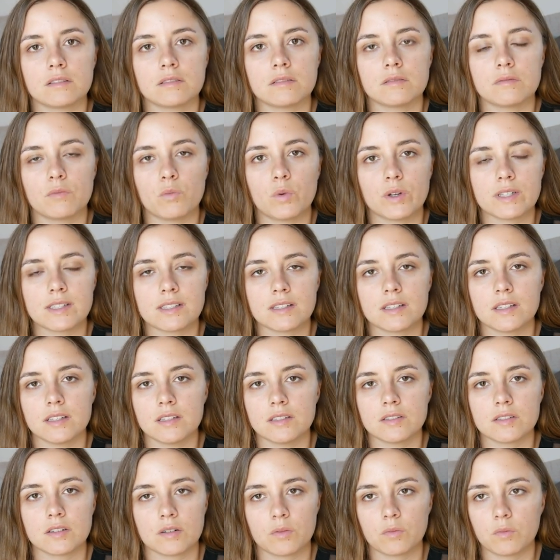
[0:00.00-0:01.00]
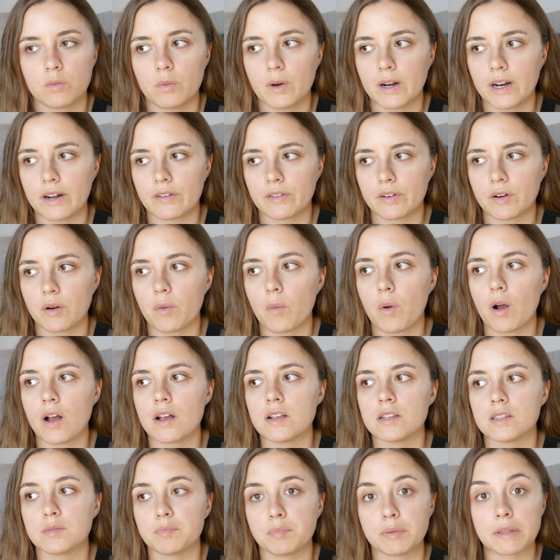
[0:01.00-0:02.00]
whiskeys or whatever it
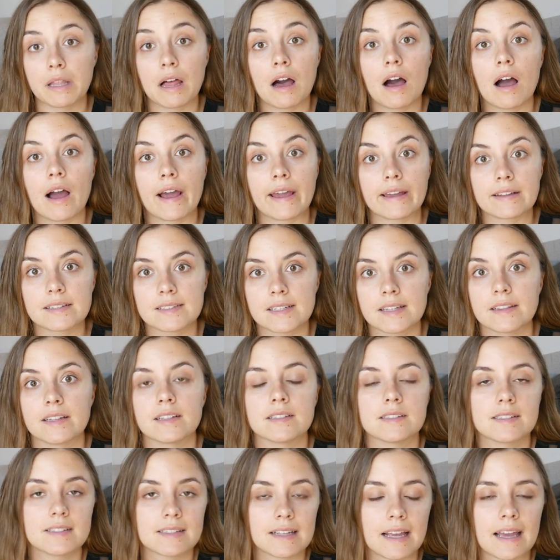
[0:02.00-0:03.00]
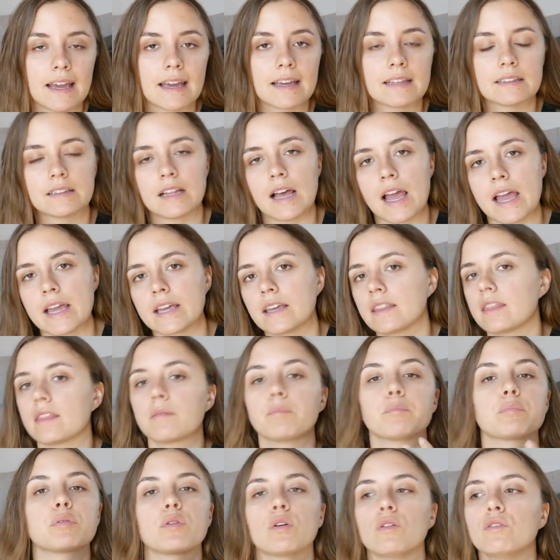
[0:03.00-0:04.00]
was blind and then saying like the
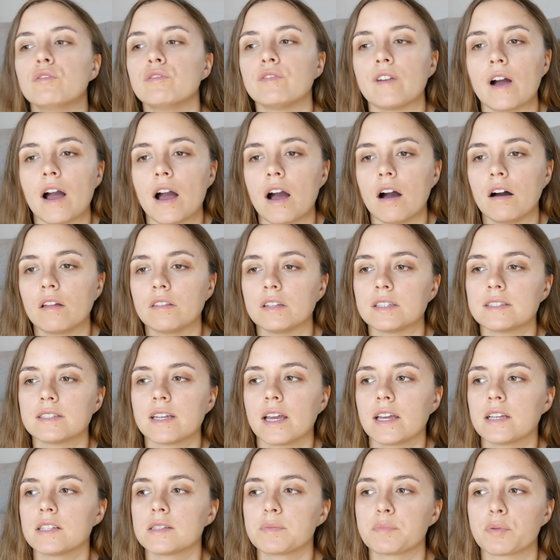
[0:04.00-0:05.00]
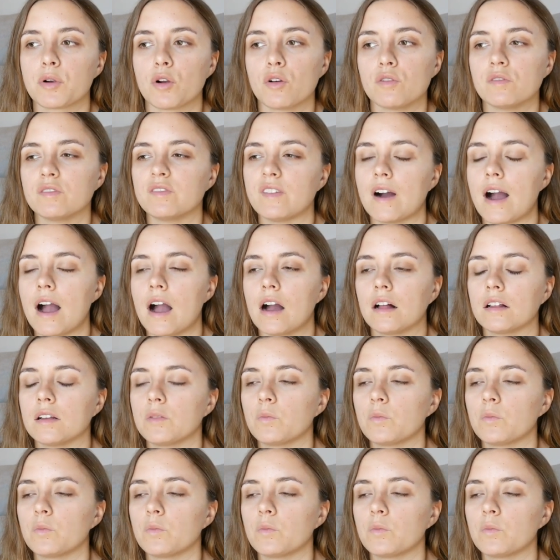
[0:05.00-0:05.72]
profile, the taste profile,